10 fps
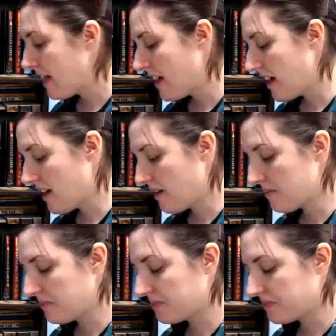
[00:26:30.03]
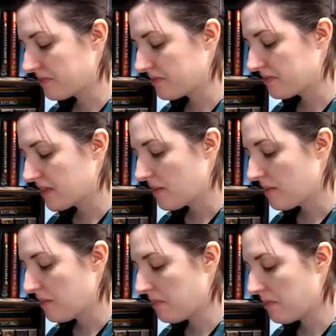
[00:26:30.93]

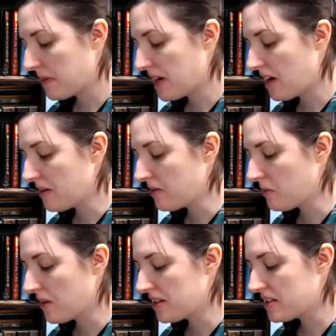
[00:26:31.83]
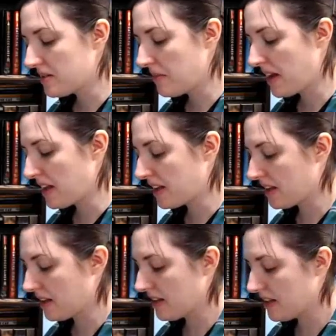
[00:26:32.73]
But I want to make,
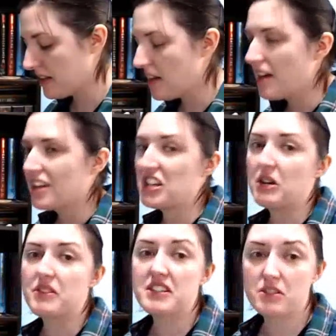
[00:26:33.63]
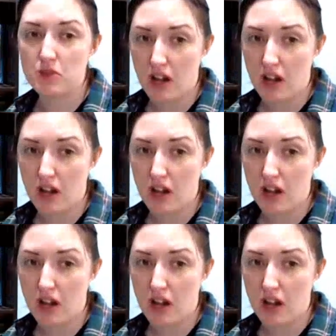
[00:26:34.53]
this